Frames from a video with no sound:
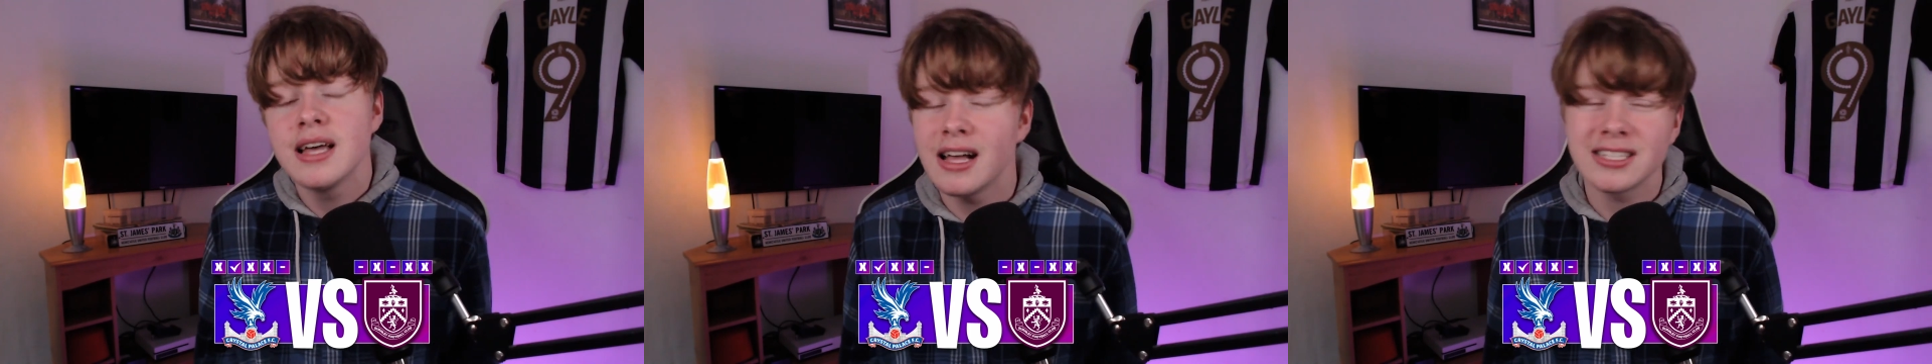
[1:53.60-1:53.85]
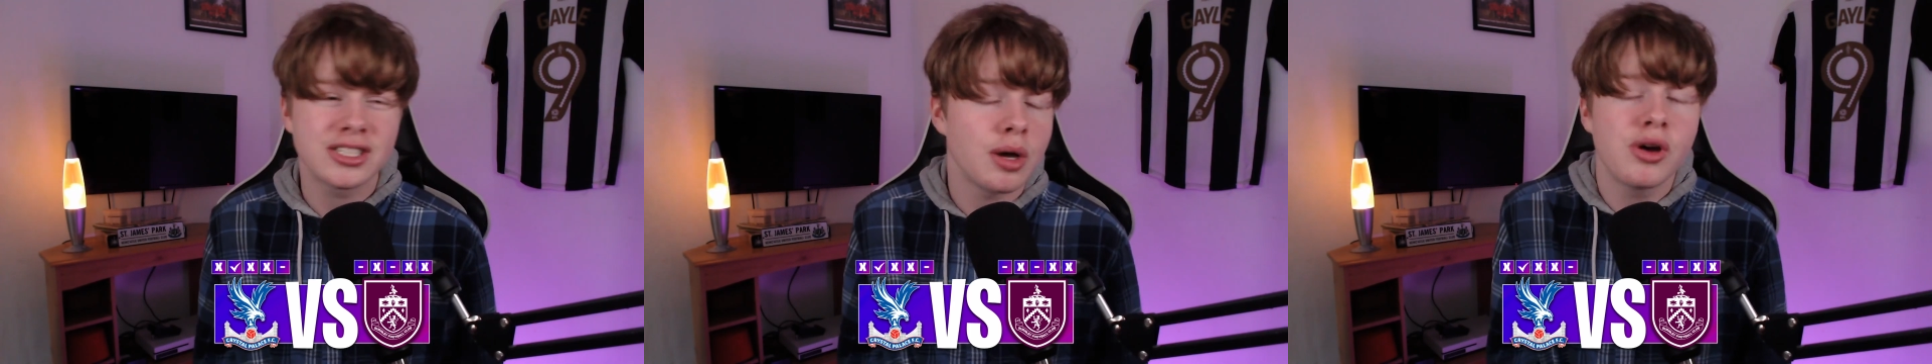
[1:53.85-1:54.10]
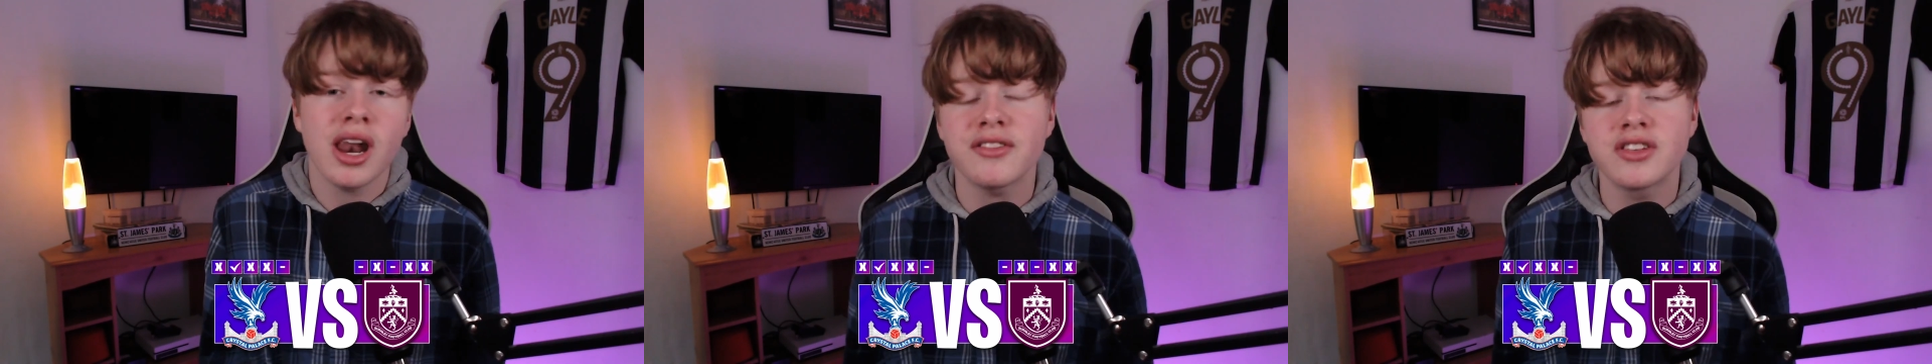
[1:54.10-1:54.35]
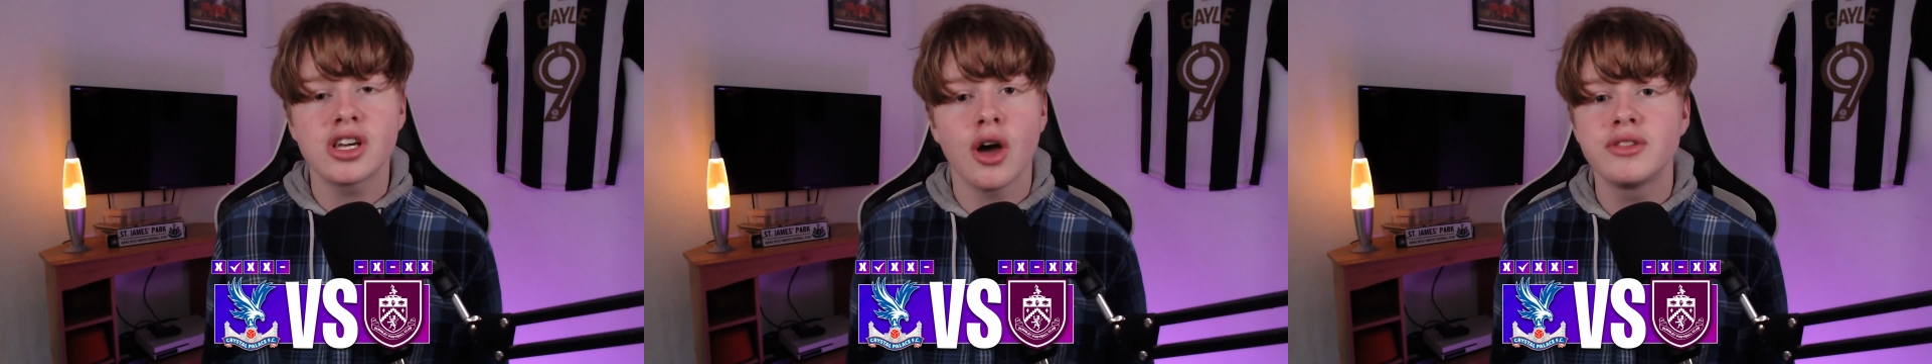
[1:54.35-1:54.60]
So I'm going to have
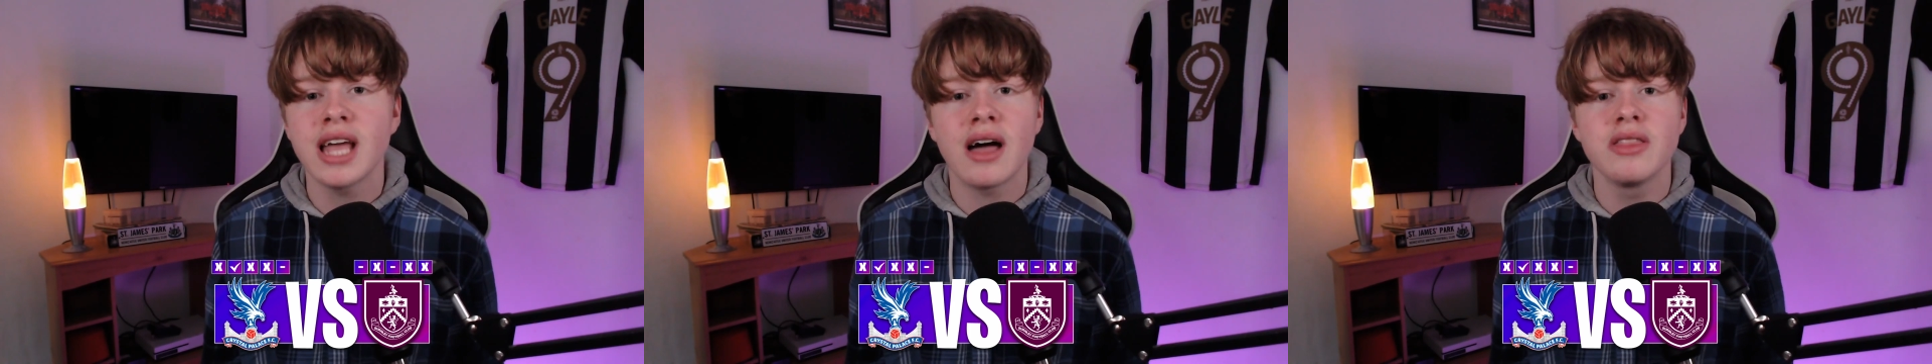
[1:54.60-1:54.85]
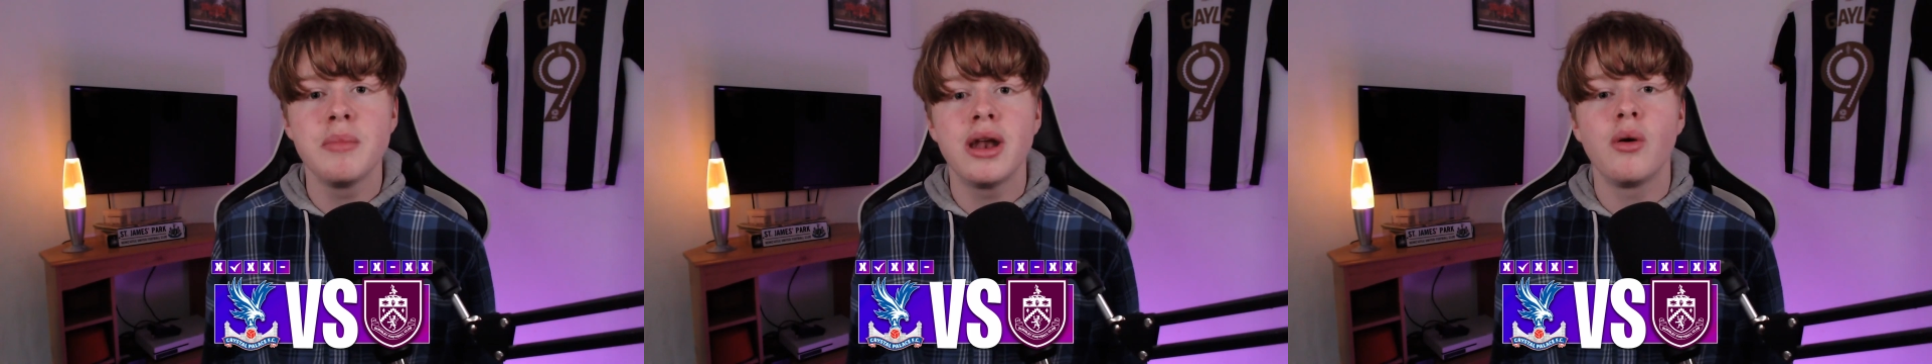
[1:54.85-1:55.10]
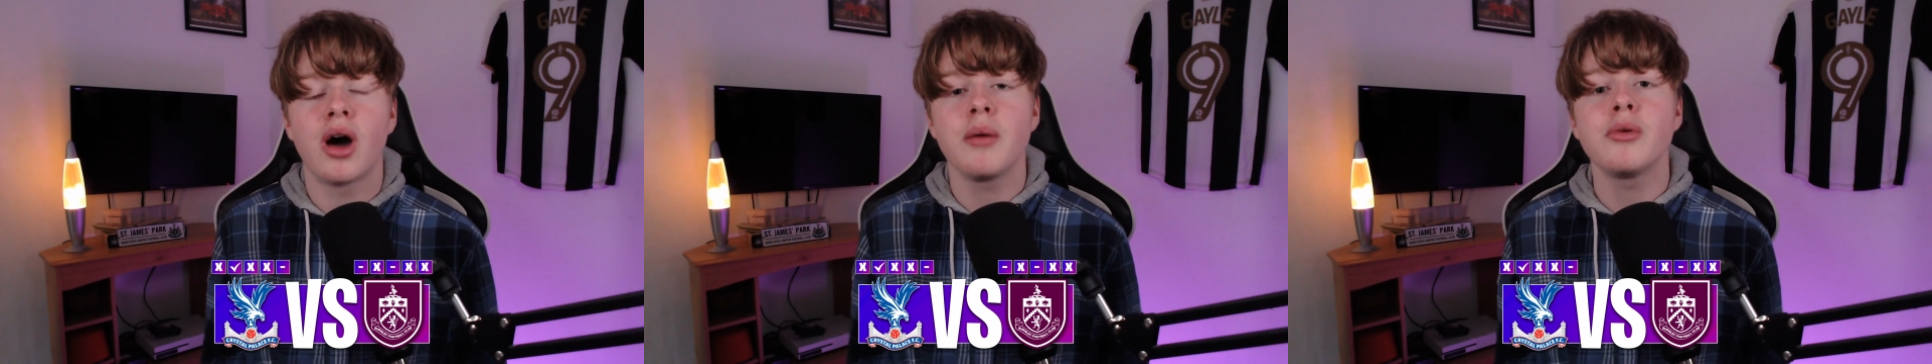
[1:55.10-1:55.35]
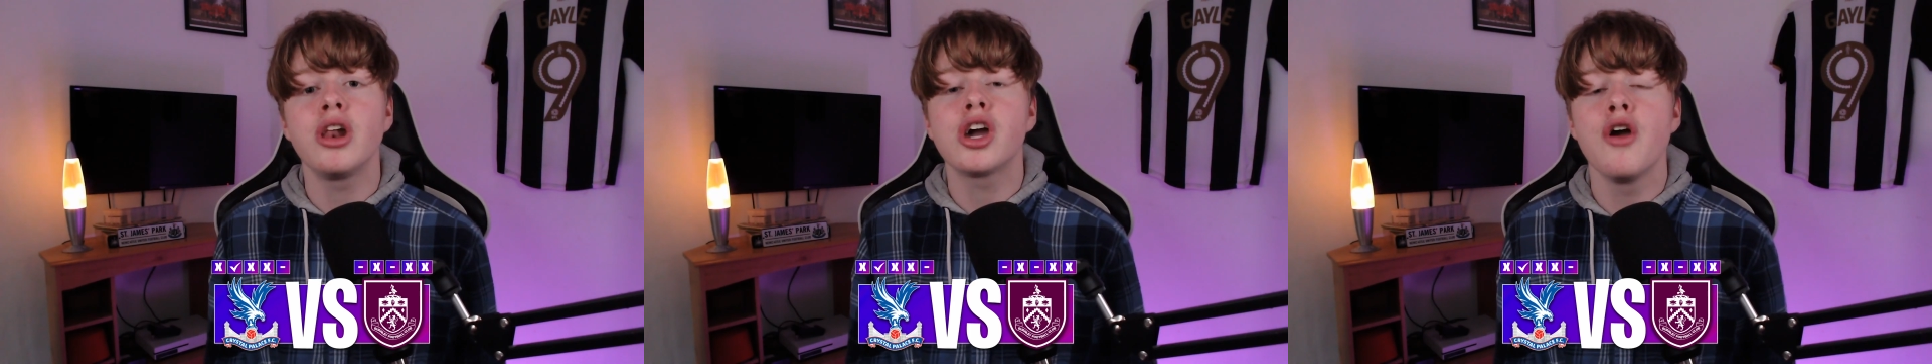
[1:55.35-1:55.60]
to go down the middle, and I'm
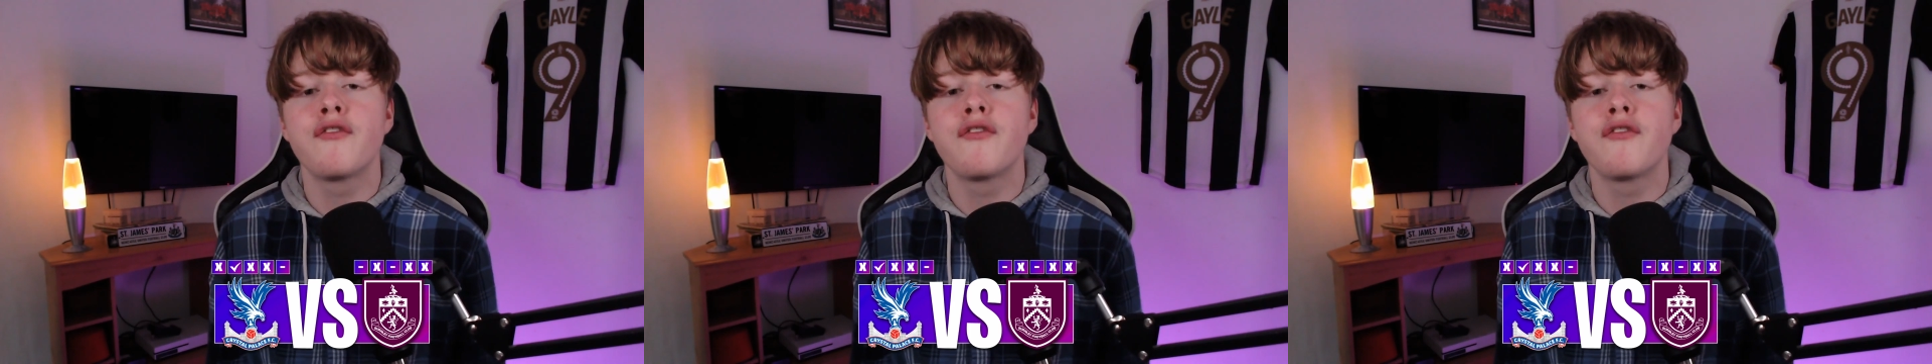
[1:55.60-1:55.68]
going to go